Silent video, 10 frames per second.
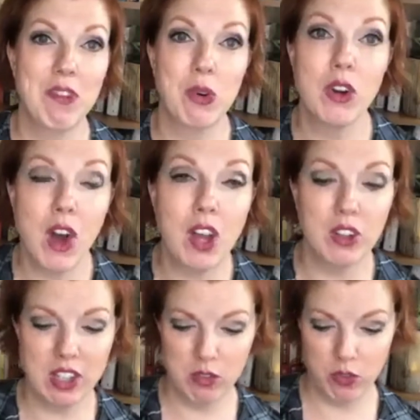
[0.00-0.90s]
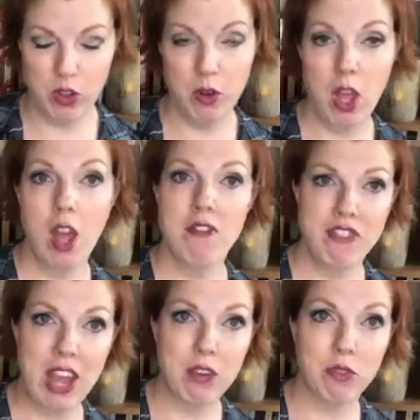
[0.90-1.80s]
We're not looking for
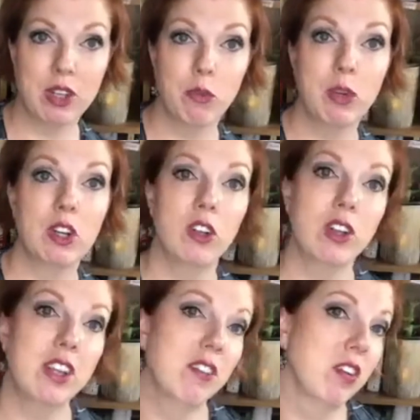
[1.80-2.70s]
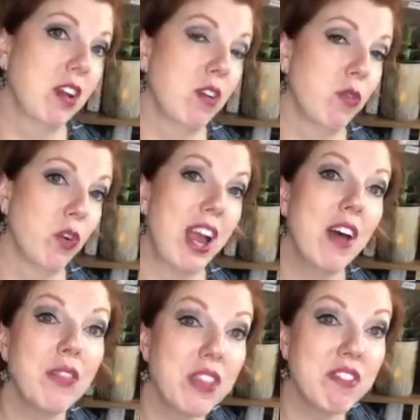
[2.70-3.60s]
fat-free. We are looking for
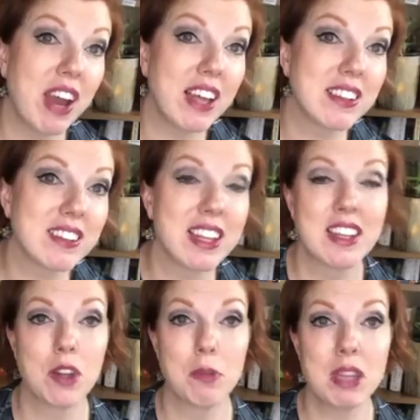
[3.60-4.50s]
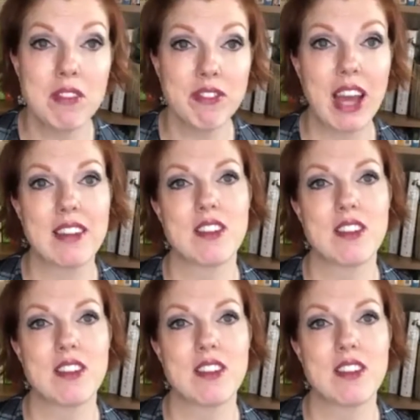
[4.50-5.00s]
healthy fats and complete fats.